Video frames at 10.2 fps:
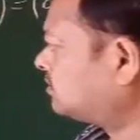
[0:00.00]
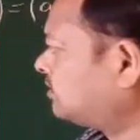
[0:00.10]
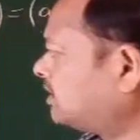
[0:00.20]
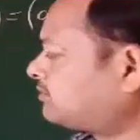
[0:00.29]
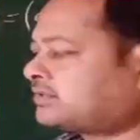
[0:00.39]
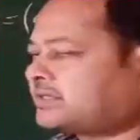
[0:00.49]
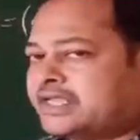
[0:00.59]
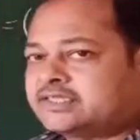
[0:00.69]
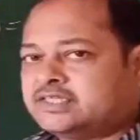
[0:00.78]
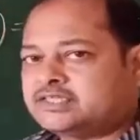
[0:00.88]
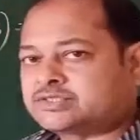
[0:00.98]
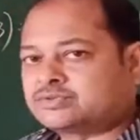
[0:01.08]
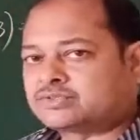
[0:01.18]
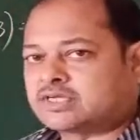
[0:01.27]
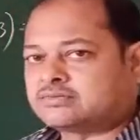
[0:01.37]
We have to take these
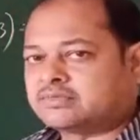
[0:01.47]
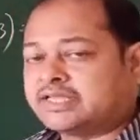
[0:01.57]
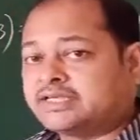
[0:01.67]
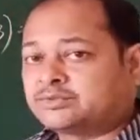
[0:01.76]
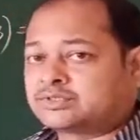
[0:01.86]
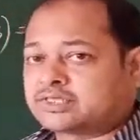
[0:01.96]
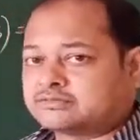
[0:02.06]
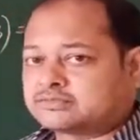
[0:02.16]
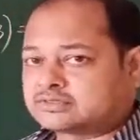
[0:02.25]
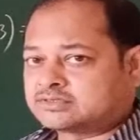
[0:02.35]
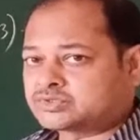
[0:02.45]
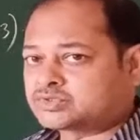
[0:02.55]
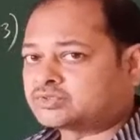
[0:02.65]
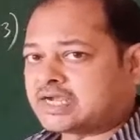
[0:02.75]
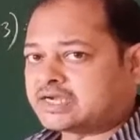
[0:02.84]
two terms, any two terms,
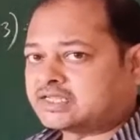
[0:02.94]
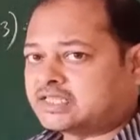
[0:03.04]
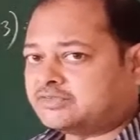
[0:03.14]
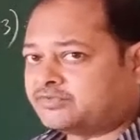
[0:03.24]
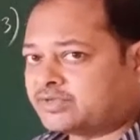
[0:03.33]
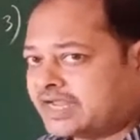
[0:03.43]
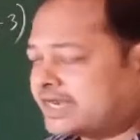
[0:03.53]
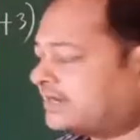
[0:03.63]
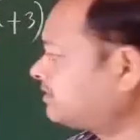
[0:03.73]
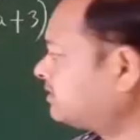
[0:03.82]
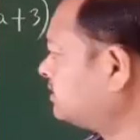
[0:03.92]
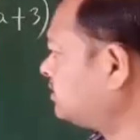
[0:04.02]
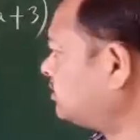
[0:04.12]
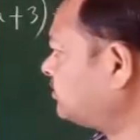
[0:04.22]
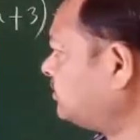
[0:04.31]
so that if we
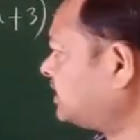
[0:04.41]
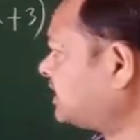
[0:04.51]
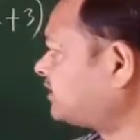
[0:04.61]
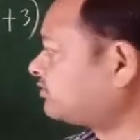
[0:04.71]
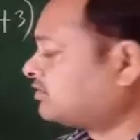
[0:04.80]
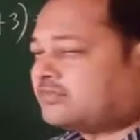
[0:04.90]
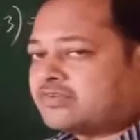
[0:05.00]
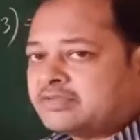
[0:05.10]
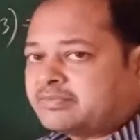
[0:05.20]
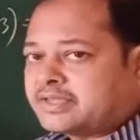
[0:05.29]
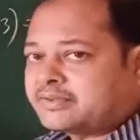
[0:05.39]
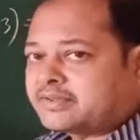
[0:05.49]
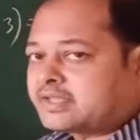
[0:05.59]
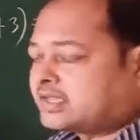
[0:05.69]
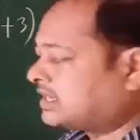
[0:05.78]
add we will get 25a,
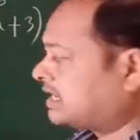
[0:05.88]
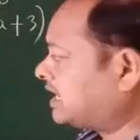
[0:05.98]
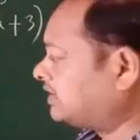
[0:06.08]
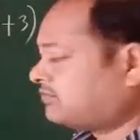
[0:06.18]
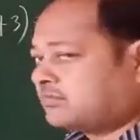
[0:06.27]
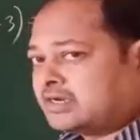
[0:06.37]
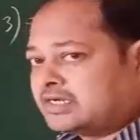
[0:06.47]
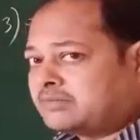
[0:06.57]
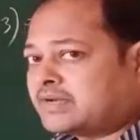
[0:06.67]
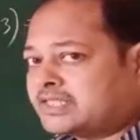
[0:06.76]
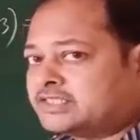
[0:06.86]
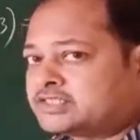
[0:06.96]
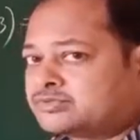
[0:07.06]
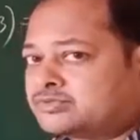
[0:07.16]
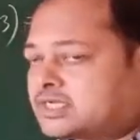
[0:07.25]
and if we multiply
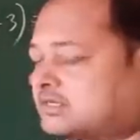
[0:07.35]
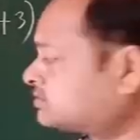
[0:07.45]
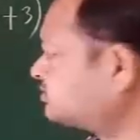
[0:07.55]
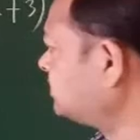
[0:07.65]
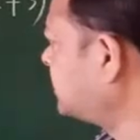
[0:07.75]
these two terms we will